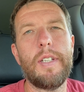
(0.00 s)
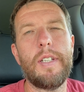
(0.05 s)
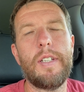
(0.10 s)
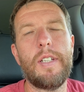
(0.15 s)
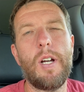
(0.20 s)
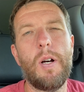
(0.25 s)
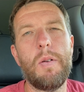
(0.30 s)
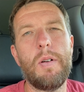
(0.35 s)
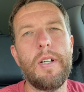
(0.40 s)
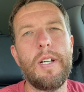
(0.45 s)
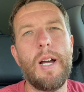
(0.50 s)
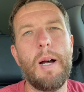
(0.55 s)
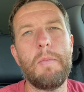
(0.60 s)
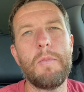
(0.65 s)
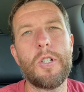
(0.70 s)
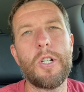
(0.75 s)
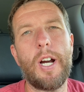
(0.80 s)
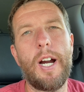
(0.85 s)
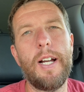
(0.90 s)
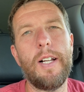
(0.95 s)
Towed a
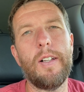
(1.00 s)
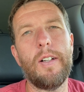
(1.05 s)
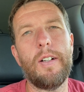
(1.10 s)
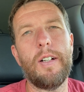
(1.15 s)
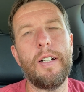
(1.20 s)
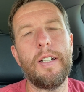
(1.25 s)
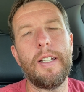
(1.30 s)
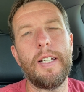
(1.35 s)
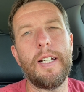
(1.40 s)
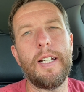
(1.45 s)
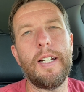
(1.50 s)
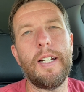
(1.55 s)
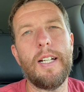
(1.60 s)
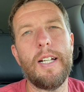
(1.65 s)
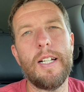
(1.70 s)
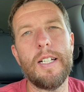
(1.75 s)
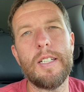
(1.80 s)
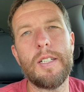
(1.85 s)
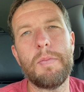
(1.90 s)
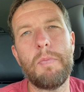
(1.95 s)
dump trailer and then
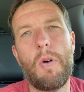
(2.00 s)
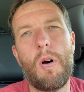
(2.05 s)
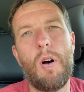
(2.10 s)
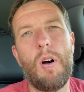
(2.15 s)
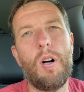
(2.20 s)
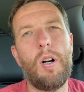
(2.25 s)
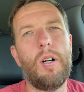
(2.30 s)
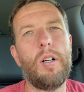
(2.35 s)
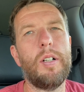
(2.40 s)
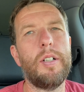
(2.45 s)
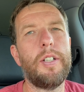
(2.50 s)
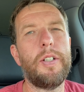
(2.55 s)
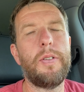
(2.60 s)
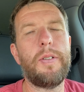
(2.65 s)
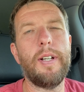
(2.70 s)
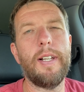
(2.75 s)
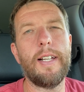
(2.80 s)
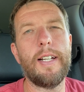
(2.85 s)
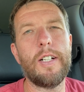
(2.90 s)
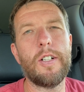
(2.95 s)
a small
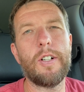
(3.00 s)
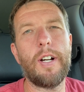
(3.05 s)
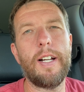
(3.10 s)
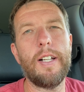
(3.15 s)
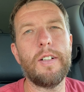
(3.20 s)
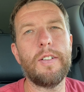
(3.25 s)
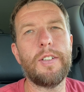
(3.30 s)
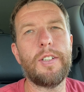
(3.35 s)
utility trailer.